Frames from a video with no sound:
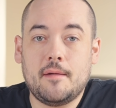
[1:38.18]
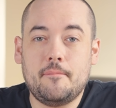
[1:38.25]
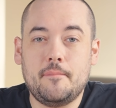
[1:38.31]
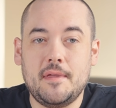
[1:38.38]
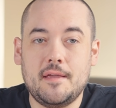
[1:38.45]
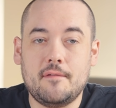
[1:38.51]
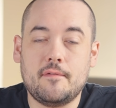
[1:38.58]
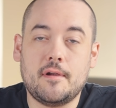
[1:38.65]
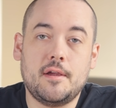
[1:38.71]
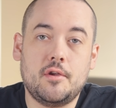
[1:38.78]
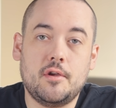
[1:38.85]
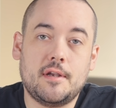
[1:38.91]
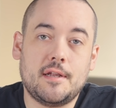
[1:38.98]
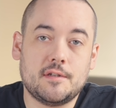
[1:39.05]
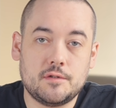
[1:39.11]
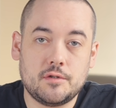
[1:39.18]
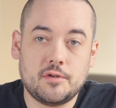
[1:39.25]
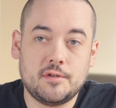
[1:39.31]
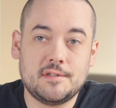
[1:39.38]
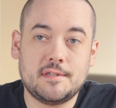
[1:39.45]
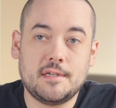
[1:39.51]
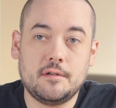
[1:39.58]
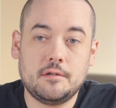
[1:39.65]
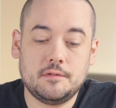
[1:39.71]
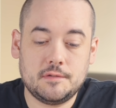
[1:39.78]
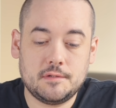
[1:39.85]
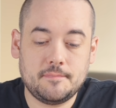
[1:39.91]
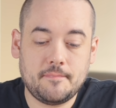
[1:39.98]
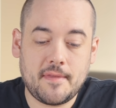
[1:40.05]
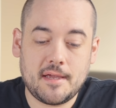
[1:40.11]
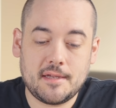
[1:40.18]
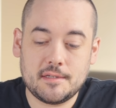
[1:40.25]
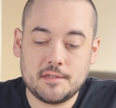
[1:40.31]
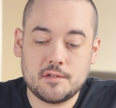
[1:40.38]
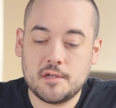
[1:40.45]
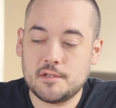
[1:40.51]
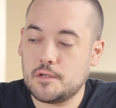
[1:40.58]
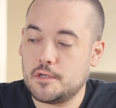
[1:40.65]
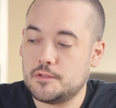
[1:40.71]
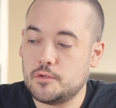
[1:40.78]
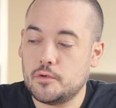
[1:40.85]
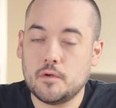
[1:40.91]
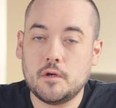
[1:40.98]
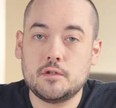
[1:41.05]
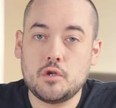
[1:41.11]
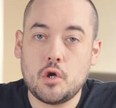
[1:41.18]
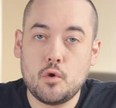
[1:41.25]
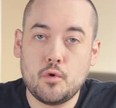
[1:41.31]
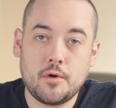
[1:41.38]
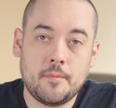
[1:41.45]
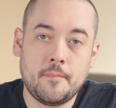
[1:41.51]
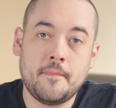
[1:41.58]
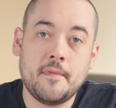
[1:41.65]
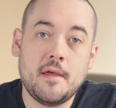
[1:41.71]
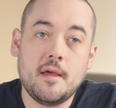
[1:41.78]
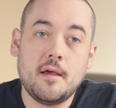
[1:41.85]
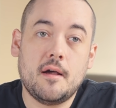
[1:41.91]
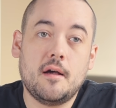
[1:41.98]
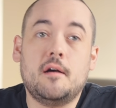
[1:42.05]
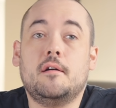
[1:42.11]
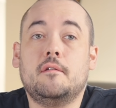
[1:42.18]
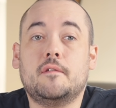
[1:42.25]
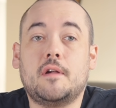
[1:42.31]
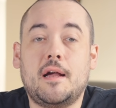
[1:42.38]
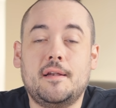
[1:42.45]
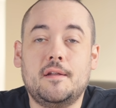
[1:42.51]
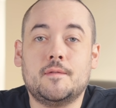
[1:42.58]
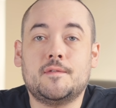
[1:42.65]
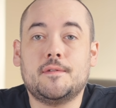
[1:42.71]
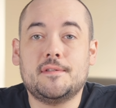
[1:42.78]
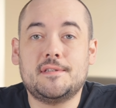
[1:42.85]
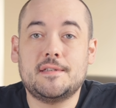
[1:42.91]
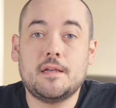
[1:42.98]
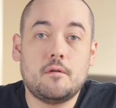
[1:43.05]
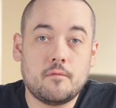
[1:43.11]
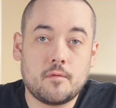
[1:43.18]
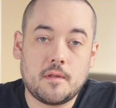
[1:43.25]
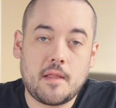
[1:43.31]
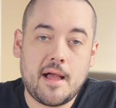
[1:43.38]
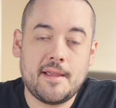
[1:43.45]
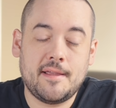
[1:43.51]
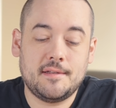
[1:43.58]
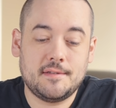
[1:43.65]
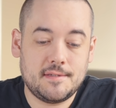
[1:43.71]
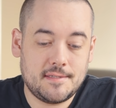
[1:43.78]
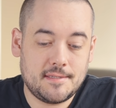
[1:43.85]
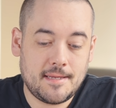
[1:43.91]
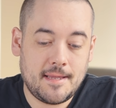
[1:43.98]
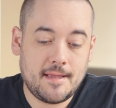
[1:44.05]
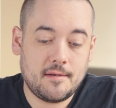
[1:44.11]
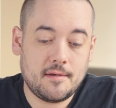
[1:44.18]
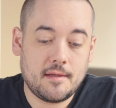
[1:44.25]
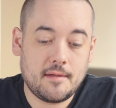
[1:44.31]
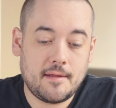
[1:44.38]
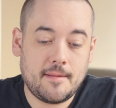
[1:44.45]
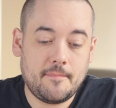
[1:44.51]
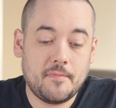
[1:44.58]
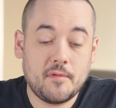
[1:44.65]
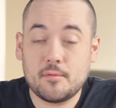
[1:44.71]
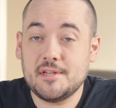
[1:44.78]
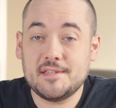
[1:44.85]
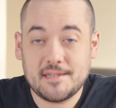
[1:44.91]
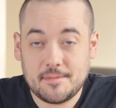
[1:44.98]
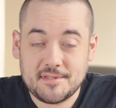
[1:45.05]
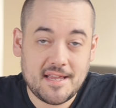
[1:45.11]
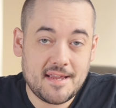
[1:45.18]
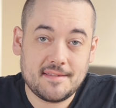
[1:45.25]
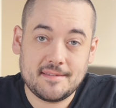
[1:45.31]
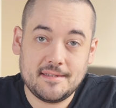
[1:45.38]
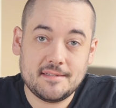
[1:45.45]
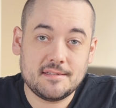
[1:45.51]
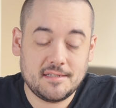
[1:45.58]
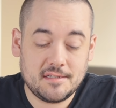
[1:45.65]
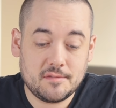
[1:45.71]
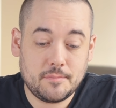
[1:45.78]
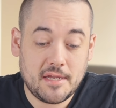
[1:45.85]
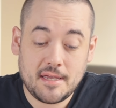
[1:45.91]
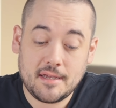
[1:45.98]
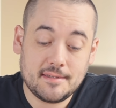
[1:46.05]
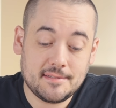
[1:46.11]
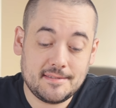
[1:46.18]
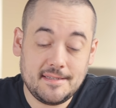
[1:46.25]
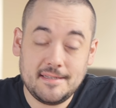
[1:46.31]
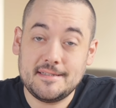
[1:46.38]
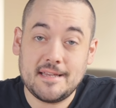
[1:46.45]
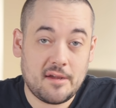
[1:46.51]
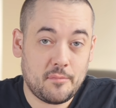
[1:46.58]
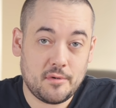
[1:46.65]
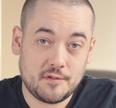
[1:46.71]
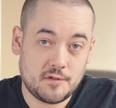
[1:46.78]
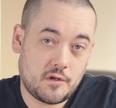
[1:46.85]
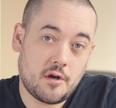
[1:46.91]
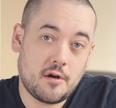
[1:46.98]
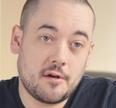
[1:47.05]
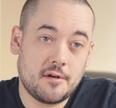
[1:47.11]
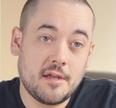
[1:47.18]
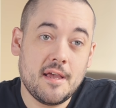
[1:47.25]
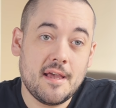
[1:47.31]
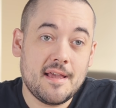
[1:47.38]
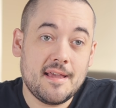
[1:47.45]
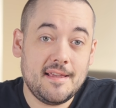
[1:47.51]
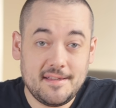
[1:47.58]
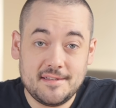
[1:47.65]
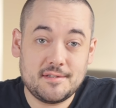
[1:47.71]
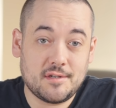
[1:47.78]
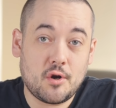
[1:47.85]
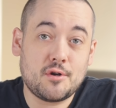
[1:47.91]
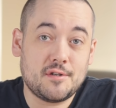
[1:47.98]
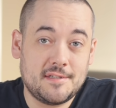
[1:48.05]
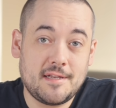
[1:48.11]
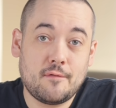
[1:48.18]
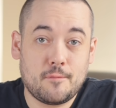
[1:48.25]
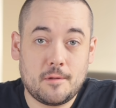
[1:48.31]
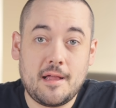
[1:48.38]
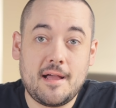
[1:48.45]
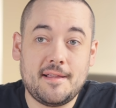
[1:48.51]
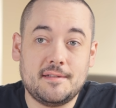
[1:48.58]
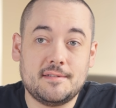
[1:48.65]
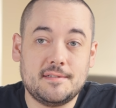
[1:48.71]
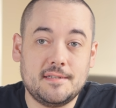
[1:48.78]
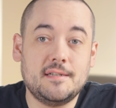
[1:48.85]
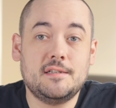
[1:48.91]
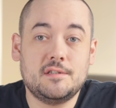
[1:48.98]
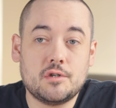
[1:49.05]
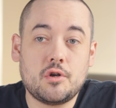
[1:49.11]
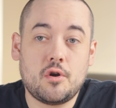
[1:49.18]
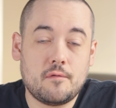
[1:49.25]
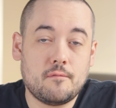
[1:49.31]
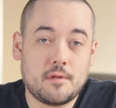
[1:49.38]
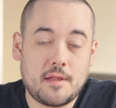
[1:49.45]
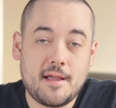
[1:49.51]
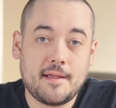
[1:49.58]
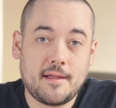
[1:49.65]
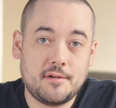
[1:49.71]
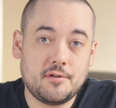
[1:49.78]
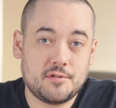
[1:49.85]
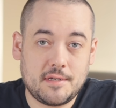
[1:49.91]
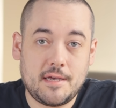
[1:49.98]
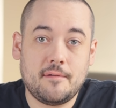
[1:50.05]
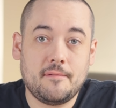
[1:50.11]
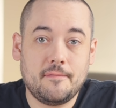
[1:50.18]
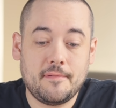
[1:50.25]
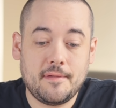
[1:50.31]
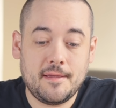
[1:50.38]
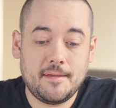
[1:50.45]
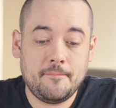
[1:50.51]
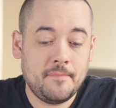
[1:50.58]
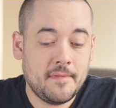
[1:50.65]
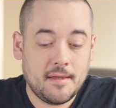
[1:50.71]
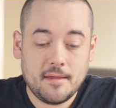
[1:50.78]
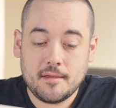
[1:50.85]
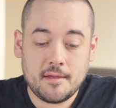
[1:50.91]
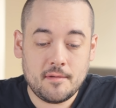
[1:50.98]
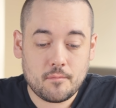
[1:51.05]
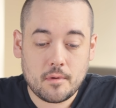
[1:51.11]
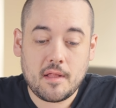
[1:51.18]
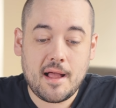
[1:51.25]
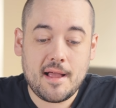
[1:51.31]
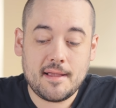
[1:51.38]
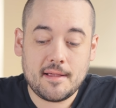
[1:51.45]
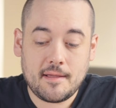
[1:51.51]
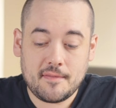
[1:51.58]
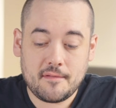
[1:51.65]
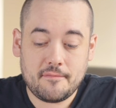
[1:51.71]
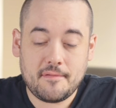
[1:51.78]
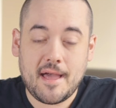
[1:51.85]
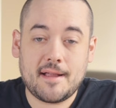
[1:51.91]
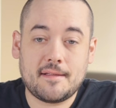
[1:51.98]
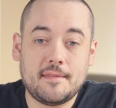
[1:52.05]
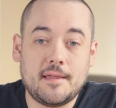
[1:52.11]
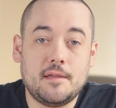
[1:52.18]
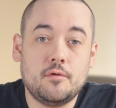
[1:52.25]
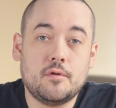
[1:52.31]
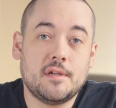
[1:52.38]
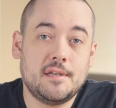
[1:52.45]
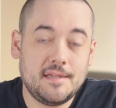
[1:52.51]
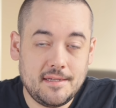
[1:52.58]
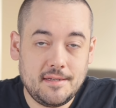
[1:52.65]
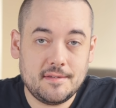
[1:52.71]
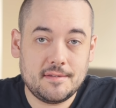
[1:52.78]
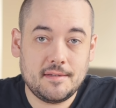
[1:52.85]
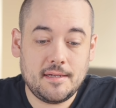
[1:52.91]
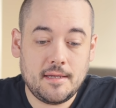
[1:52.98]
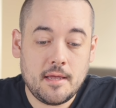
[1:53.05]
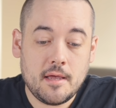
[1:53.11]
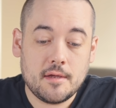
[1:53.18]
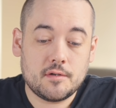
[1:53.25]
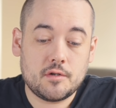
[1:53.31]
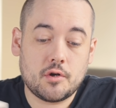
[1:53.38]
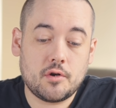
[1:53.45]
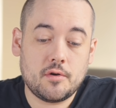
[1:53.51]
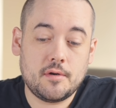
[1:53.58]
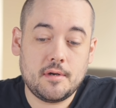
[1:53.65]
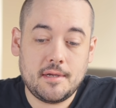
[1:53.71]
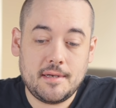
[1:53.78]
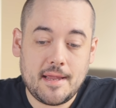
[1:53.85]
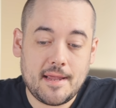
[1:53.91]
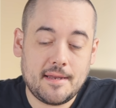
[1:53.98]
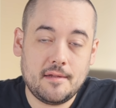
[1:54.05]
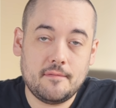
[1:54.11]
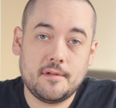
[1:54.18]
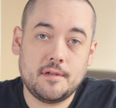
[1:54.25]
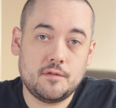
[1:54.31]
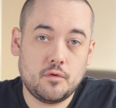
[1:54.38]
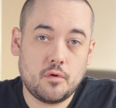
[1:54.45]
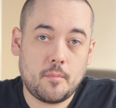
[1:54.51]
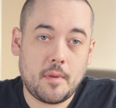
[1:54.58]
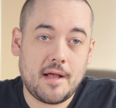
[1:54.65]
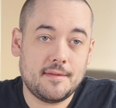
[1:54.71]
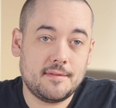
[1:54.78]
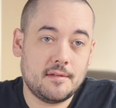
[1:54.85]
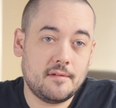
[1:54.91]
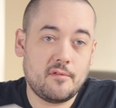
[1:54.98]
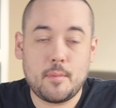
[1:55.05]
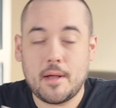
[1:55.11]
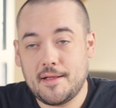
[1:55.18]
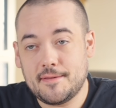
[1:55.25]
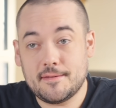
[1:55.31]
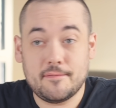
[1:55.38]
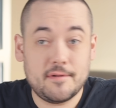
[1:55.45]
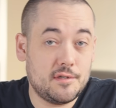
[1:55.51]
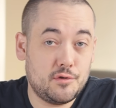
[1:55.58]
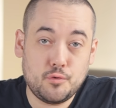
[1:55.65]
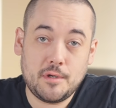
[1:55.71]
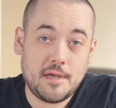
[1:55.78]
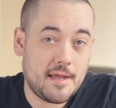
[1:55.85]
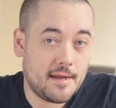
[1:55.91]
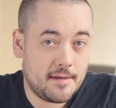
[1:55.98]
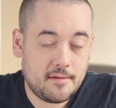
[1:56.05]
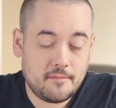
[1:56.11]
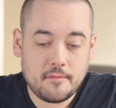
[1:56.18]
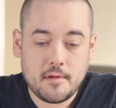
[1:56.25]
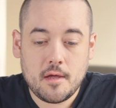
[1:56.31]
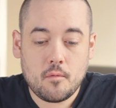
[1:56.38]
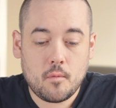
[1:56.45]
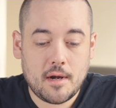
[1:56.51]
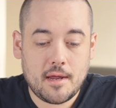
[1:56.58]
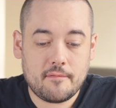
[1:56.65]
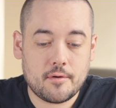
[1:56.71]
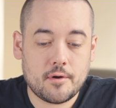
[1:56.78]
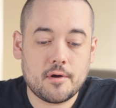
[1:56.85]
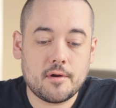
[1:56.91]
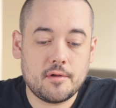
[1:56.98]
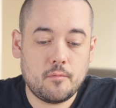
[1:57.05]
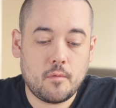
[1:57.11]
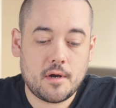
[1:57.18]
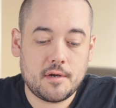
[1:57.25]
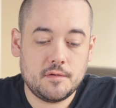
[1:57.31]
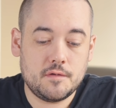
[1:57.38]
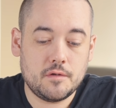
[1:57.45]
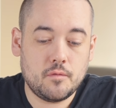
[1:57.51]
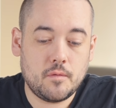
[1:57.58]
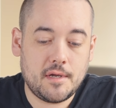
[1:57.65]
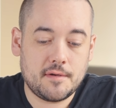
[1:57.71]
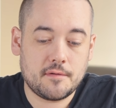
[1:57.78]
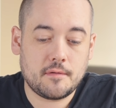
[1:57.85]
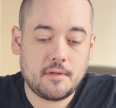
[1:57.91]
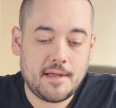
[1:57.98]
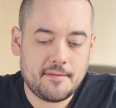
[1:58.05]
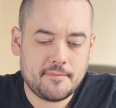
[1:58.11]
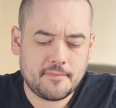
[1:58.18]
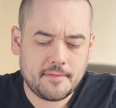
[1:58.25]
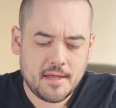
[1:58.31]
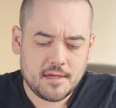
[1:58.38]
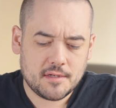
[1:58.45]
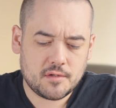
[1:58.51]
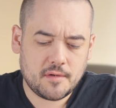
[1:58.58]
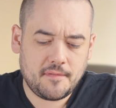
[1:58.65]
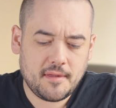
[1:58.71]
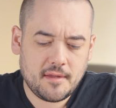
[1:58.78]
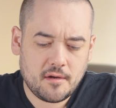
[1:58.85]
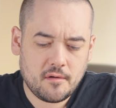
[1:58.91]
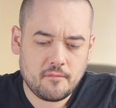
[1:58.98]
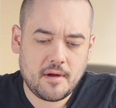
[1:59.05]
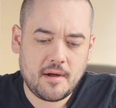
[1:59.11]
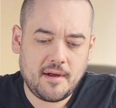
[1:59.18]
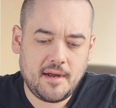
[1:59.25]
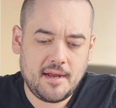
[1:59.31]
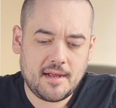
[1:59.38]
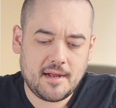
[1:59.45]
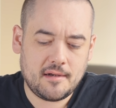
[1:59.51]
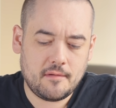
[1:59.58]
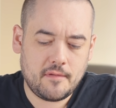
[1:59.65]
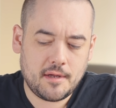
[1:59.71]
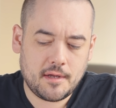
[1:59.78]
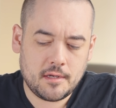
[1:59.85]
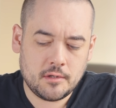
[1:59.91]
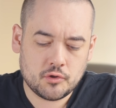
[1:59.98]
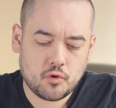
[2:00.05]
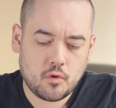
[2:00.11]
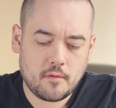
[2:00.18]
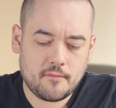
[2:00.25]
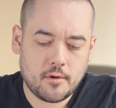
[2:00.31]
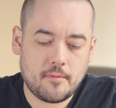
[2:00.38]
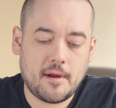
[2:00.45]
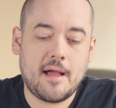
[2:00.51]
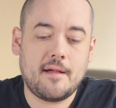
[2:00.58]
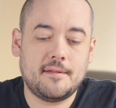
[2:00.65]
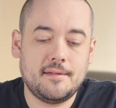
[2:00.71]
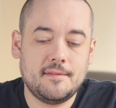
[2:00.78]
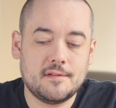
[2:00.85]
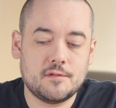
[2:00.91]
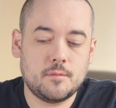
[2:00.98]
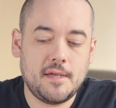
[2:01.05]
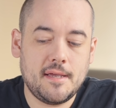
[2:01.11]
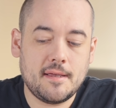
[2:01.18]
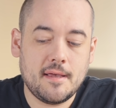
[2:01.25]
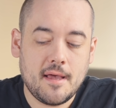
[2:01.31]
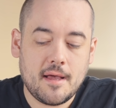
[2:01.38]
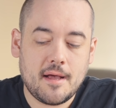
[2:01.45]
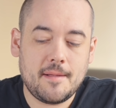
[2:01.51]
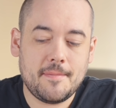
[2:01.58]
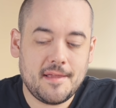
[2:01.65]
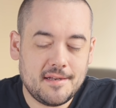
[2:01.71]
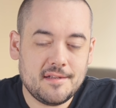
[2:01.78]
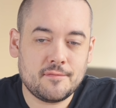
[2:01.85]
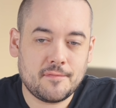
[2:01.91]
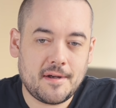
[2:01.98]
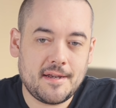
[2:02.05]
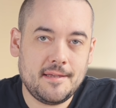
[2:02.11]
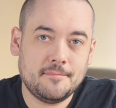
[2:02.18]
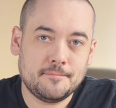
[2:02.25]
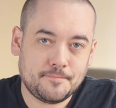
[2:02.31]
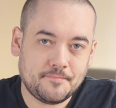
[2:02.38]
being very good at certain skills. It's also a totem of kind of self-reliance. And the reason I'm saying this is because the temperance card is a card of self-reliance. It is a card of relying on yourself and relying on the fact that you can easily turn a negative into a positive into a negative, whatever you want to do in your life. So I feel like you're very kind of in control of your reality this week. It is funny